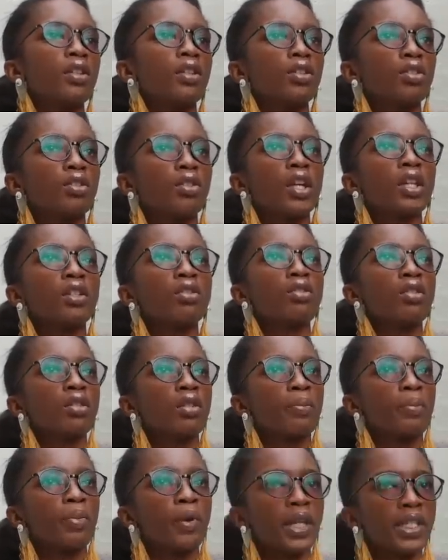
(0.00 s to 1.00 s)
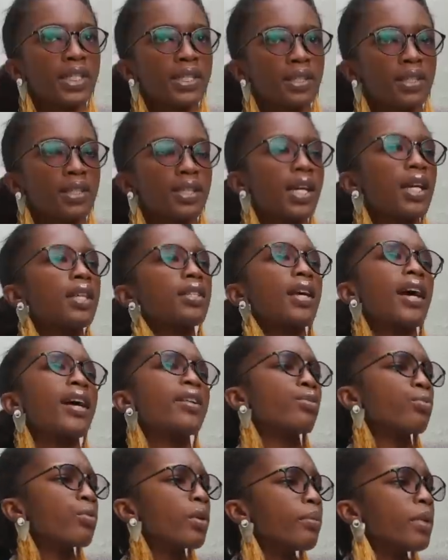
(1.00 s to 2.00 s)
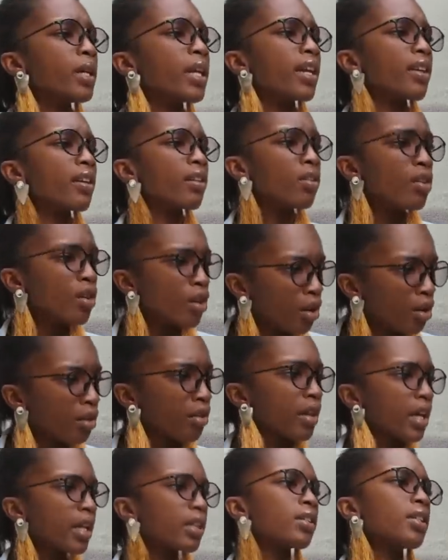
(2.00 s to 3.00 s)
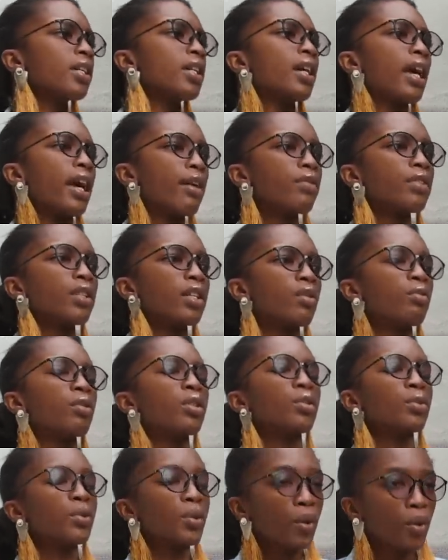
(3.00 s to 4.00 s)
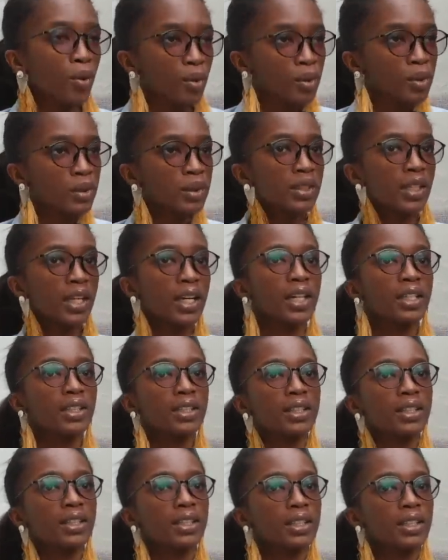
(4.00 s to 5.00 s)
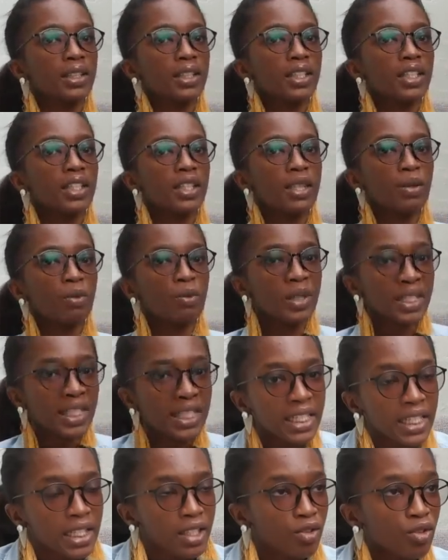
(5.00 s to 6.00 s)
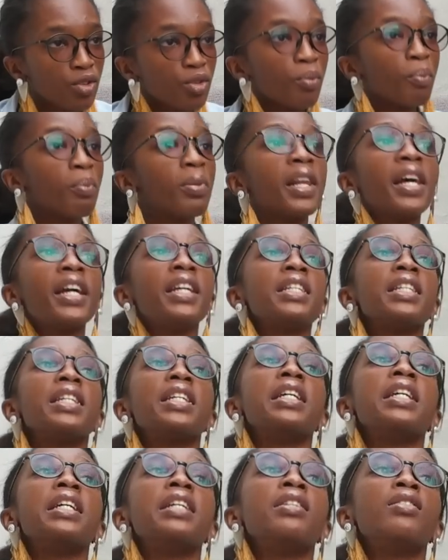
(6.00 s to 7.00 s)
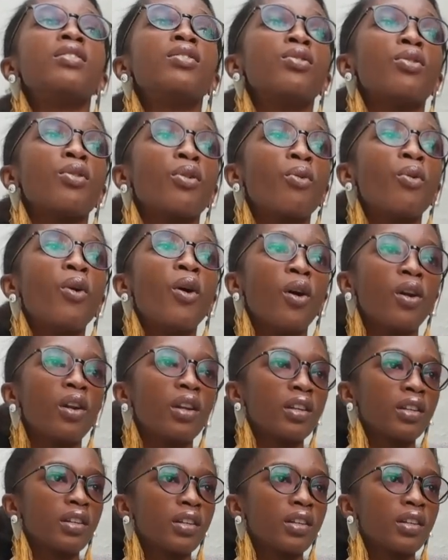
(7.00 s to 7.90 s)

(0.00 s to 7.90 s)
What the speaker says: They're trying to suppress it. Yes, as women, I know that every day we're told that we need to blend into the wall.